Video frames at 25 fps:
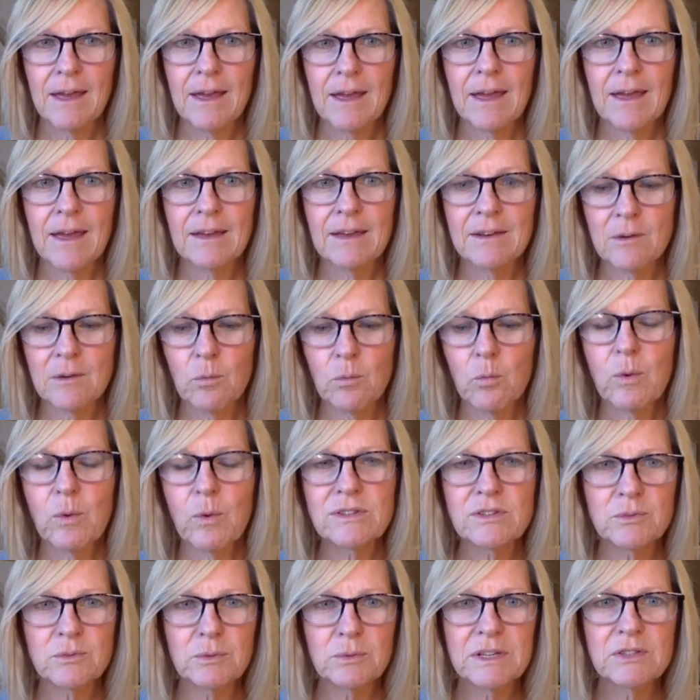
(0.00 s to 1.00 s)
And what
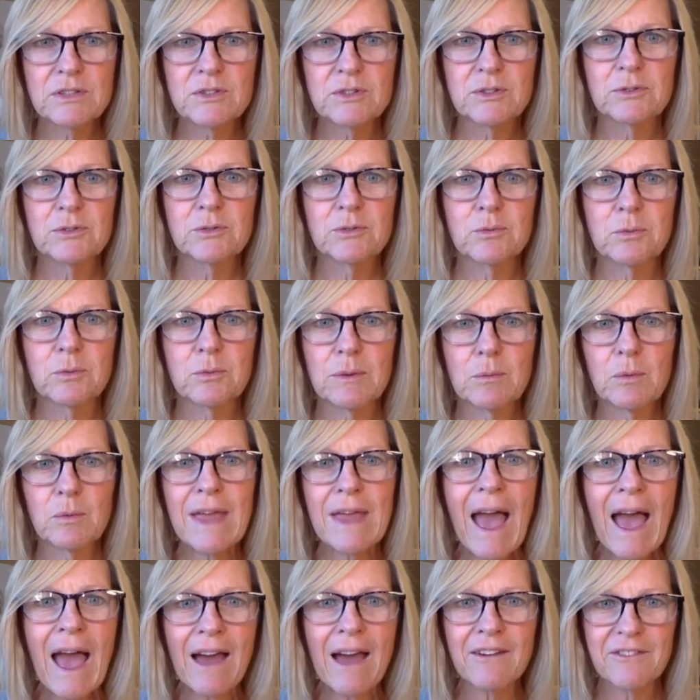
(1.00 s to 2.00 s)
do we do when we
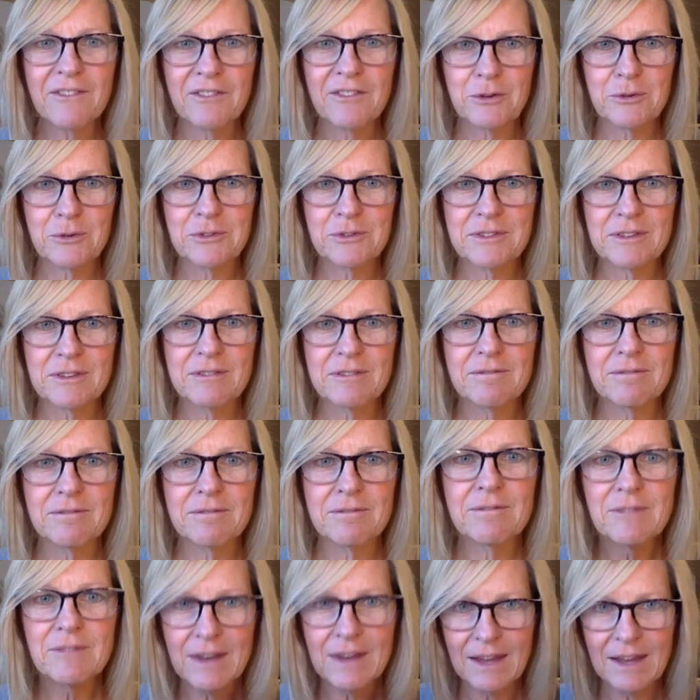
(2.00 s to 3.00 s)
have those
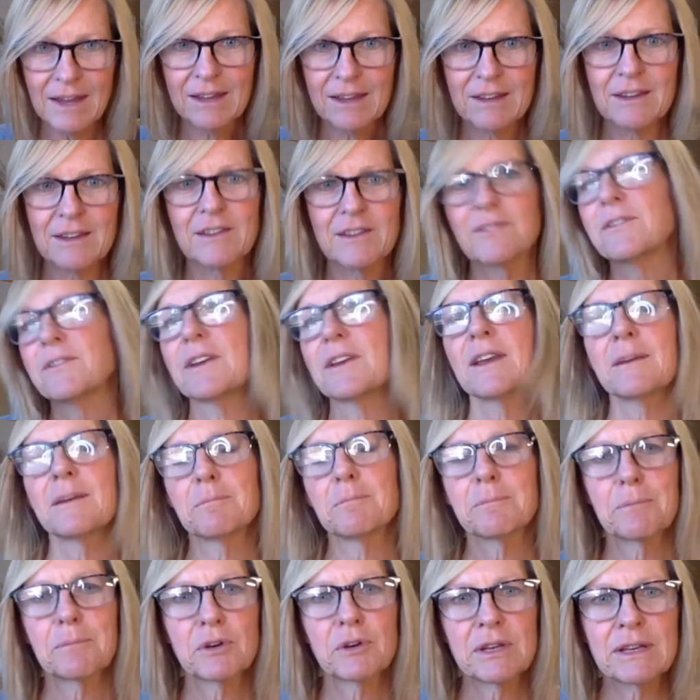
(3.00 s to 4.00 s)
negative, and
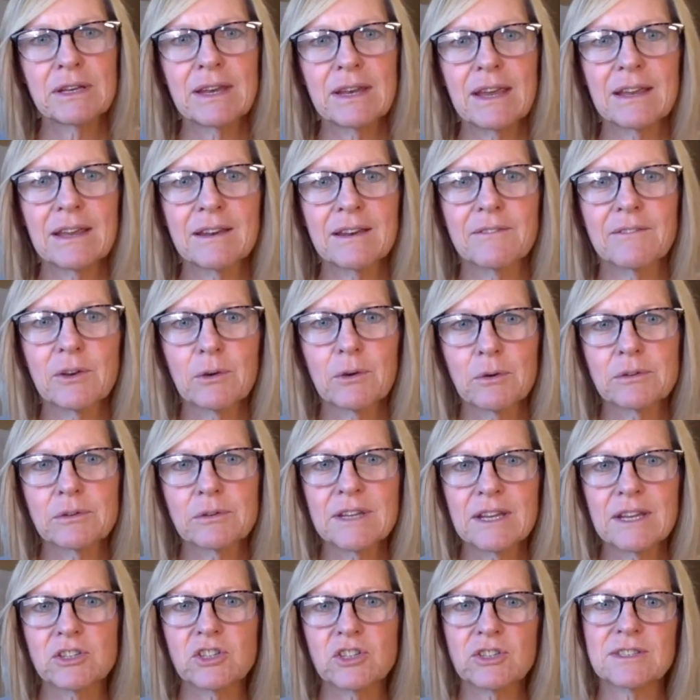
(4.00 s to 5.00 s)
I'm putting negative in
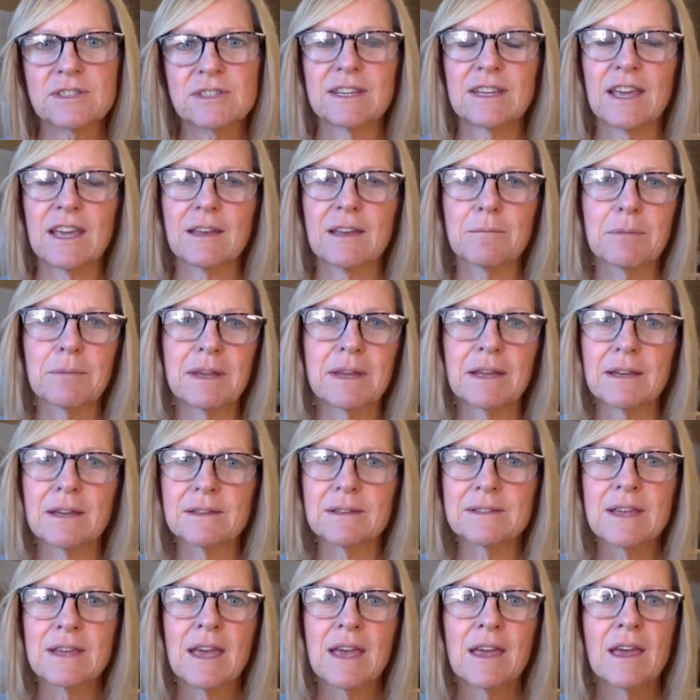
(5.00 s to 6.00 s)
quotations again,
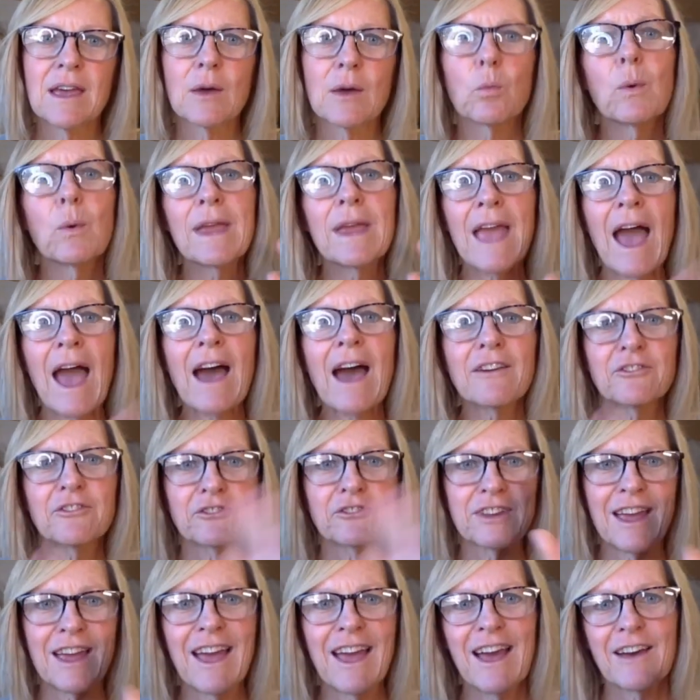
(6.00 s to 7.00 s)
because we have
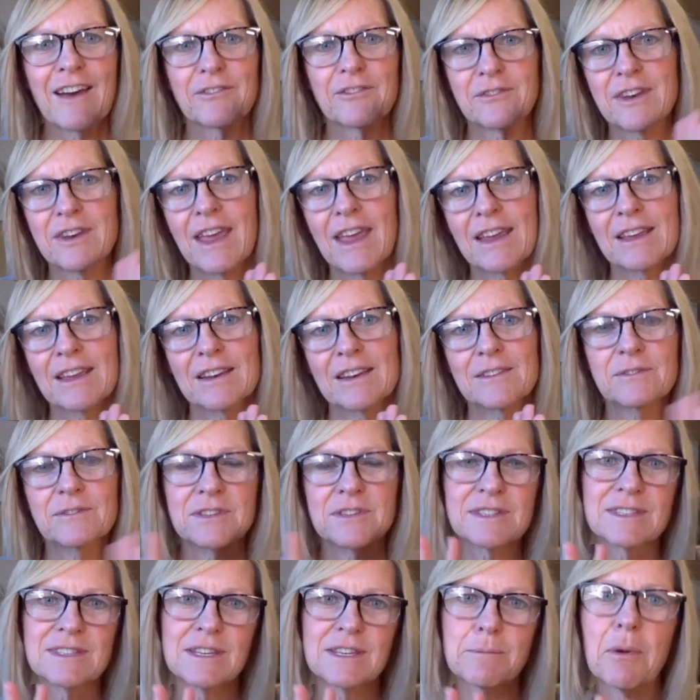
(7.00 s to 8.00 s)
to have negative
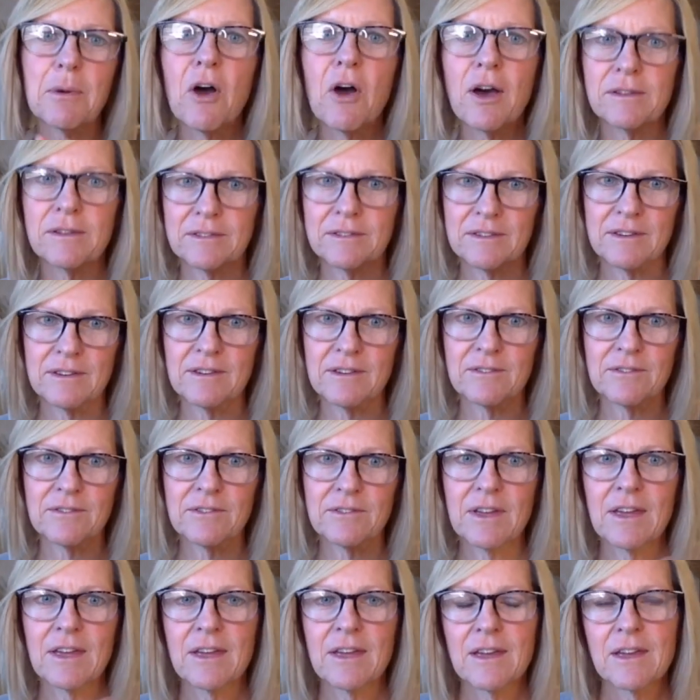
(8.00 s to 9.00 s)
to see positive.
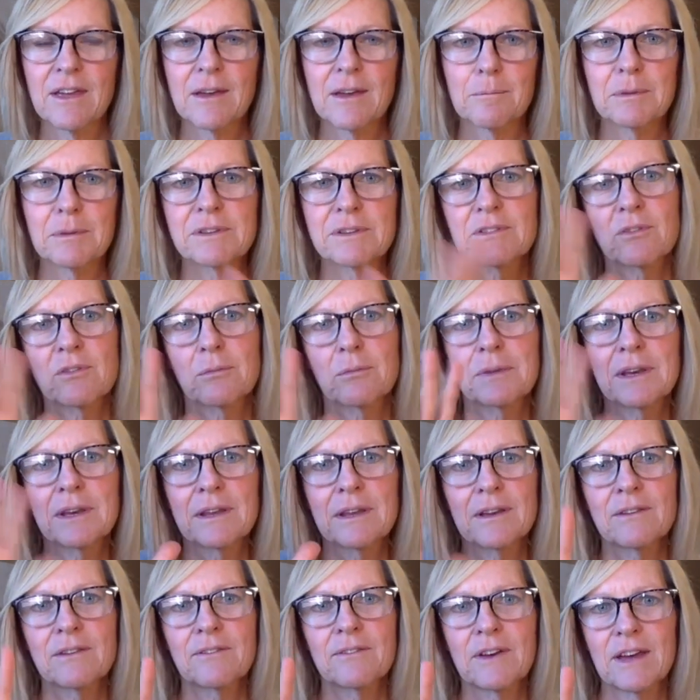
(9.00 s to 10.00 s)
But so
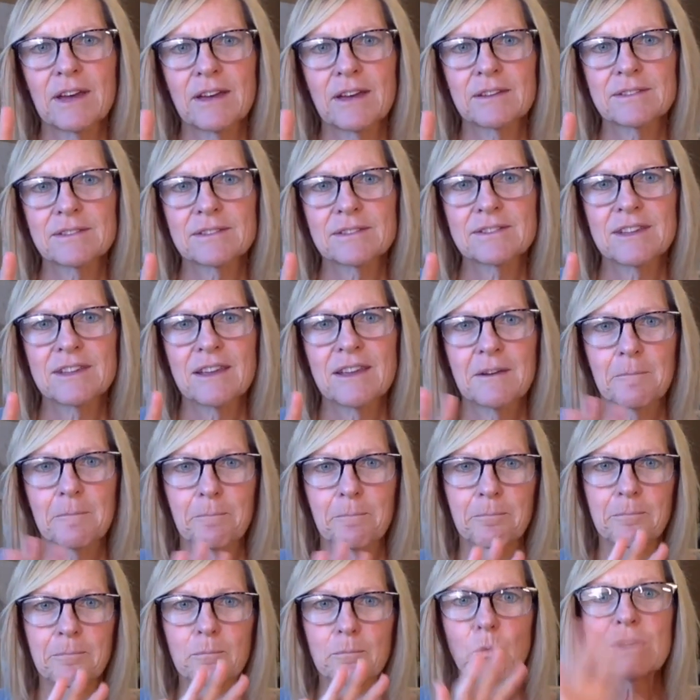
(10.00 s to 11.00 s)
many of us,
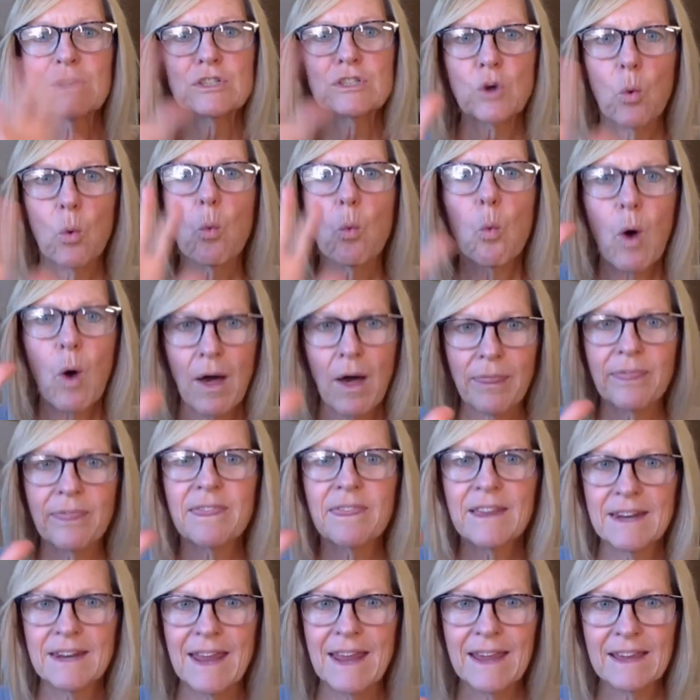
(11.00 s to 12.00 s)
we don't want
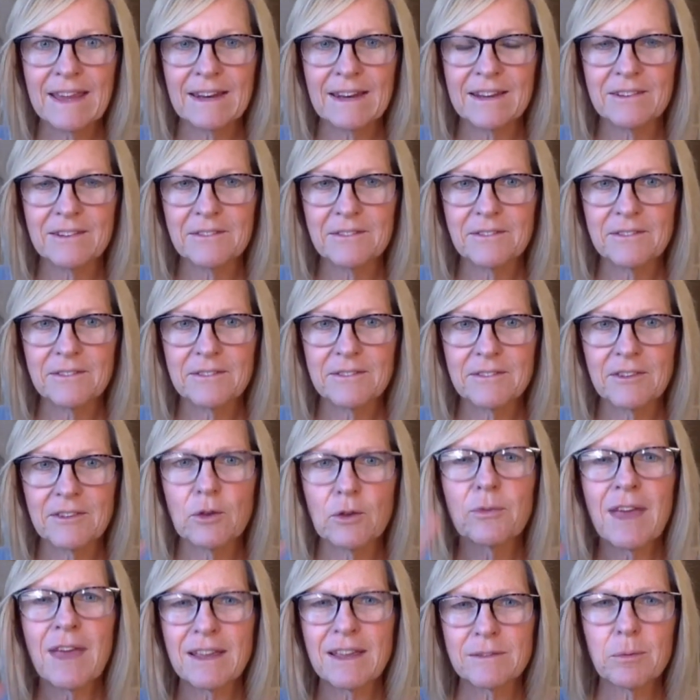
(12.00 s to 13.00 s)
the negative. So
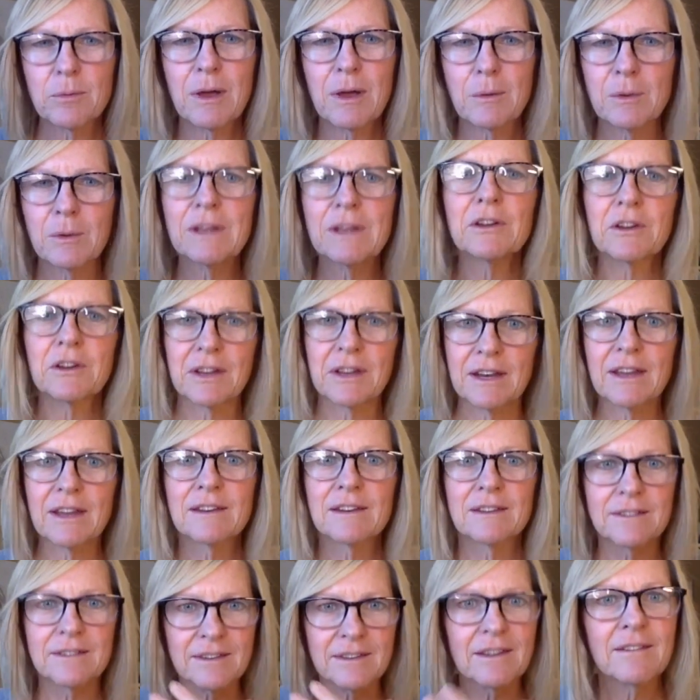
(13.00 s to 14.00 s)
that's why we look at it
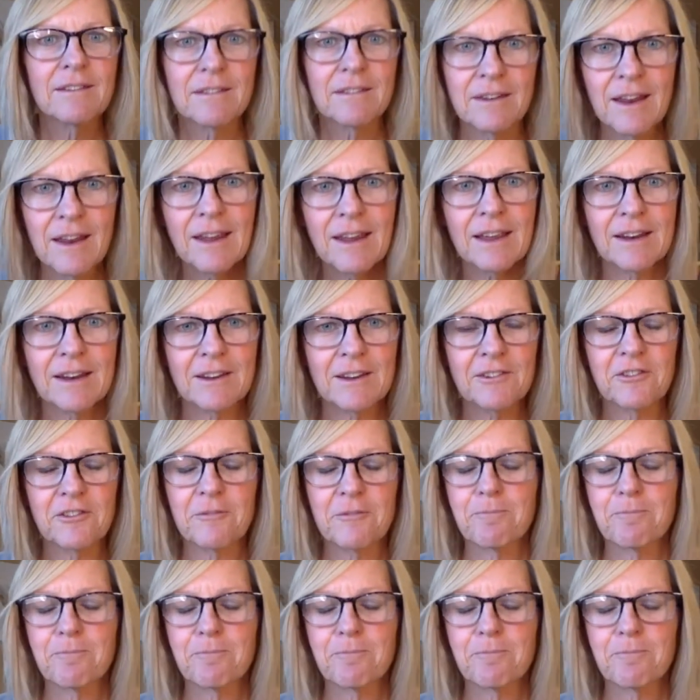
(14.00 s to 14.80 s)
as negative.